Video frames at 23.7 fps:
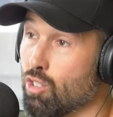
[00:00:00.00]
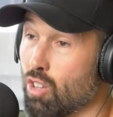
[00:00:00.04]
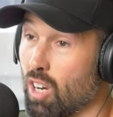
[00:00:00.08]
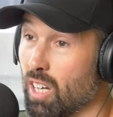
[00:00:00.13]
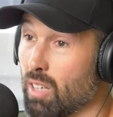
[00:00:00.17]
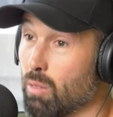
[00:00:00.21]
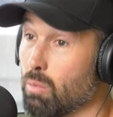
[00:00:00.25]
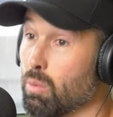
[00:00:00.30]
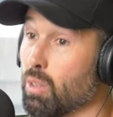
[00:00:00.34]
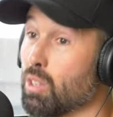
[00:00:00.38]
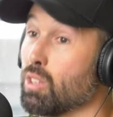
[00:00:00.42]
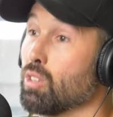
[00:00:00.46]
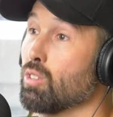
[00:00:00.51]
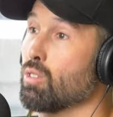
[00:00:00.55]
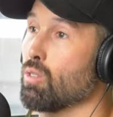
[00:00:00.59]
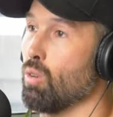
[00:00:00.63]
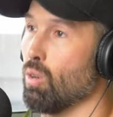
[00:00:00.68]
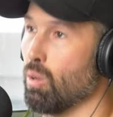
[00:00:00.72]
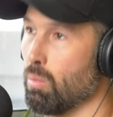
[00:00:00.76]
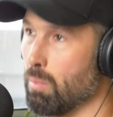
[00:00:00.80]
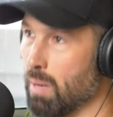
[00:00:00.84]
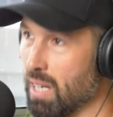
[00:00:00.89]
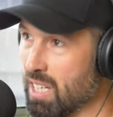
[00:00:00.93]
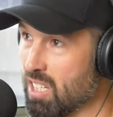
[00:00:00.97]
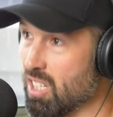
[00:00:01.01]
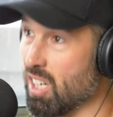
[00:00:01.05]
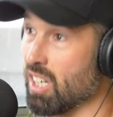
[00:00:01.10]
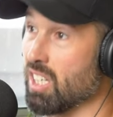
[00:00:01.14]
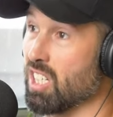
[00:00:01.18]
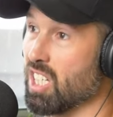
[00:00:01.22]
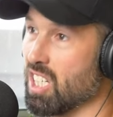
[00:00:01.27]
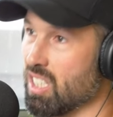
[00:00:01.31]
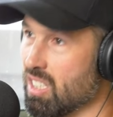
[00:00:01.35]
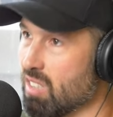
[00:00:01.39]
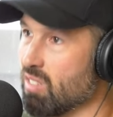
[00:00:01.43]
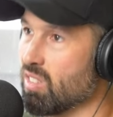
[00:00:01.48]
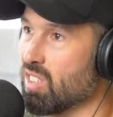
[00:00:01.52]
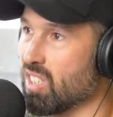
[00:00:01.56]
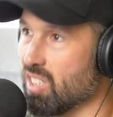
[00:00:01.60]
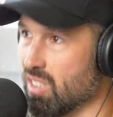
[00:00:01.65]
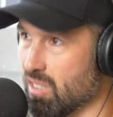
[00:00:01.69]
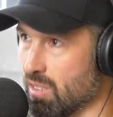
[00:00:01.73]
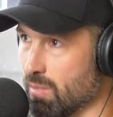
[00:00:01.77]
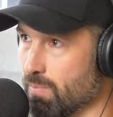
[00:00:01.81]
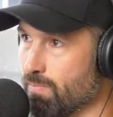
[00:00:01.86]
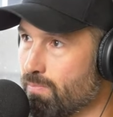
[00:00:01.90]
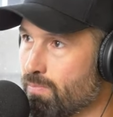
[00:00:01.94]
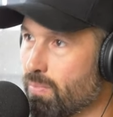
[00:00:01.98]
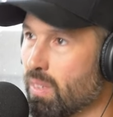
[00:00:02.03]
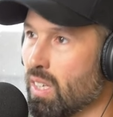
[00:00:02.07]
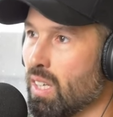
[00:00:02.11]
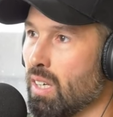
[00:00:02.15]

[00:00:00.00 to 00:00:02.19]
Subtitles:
to try to restore my digestive system.